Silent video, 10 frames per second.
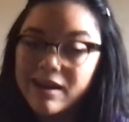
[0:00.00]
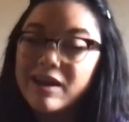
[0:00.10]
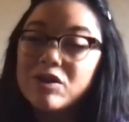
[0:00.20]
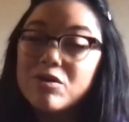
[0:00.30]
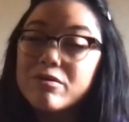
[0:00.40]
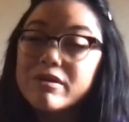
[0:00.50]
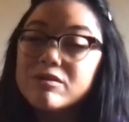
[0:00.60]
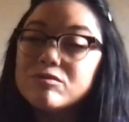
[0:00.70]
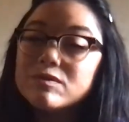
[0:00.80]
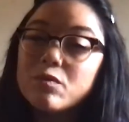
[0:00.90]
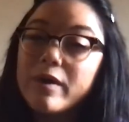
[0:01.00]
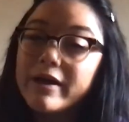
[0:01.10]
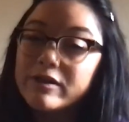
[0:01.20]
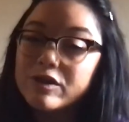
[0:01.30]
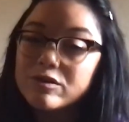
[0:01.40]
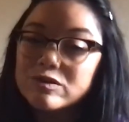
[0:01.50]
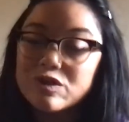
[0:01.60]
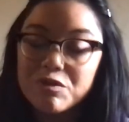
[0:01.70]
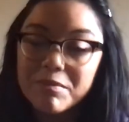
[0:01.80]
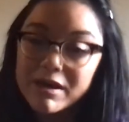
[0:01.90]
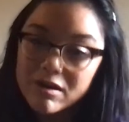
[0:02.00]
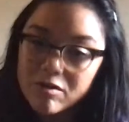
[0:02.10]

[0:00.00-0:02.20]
I know that it was a while ago, so you might not